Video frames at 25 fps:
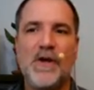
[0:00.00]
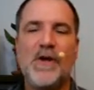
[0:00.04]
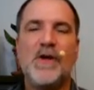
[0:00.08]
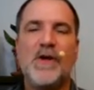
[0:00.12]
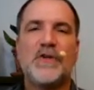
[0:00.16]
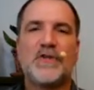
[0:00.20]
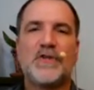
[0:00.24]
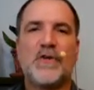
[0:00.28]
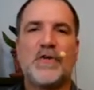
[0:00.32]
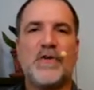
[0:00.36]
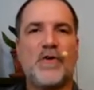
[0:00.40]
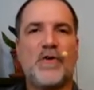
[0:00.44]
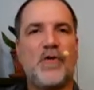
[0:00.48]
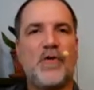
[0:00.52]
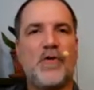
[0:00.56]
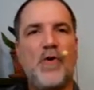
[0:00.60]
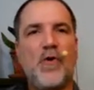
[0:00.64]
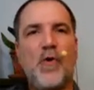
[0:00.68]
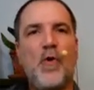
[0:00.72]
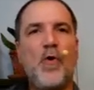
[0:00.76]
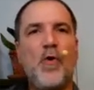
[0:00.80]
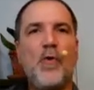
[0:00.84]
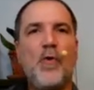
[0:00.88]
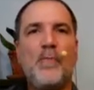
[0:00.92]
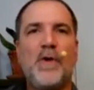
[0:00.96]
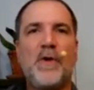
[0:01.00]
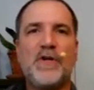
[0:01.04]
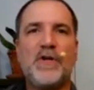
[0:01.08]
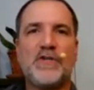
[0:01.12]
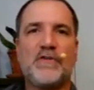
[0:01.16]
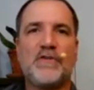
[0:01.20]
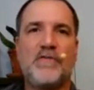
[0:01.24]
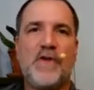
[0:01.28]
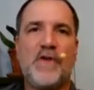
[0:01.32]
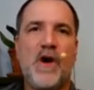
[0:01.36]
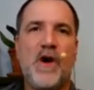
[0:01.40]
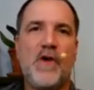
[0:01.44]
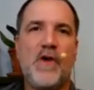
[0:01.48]
So there are a whole bunch
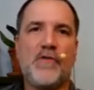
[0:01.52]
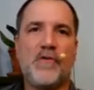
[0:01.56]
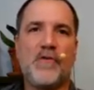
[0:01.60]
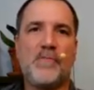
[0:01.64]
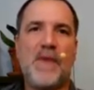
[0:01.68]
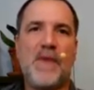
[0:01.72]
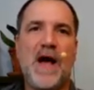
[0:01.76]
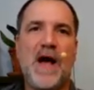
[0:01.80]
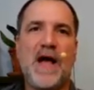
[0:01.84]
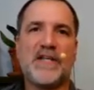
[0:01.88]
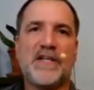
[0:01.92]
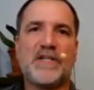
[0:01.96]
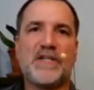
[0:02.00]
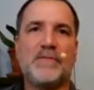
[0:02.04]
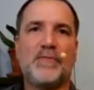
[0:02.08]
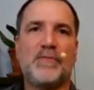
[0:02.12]
of other possible